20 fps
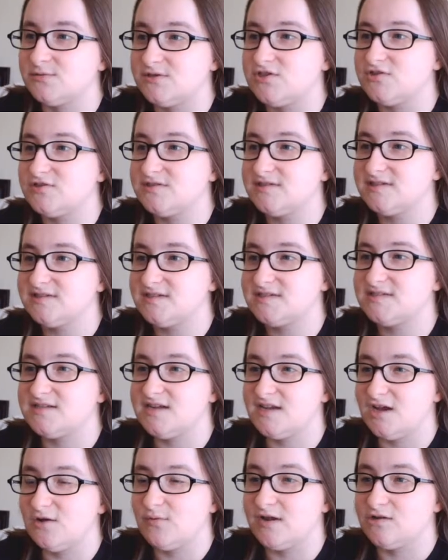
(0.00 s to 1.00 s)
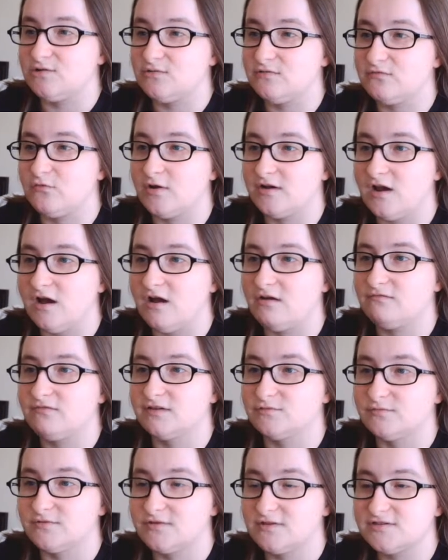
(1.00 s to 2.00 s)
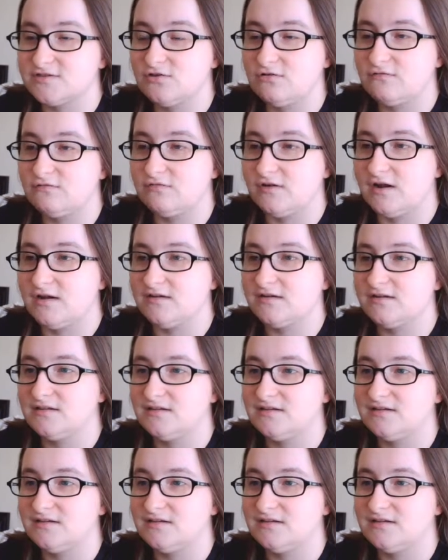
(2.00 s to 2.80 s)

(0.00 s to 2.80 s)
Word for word: so he chooses to stay away to avoid conflict with his girlfriend.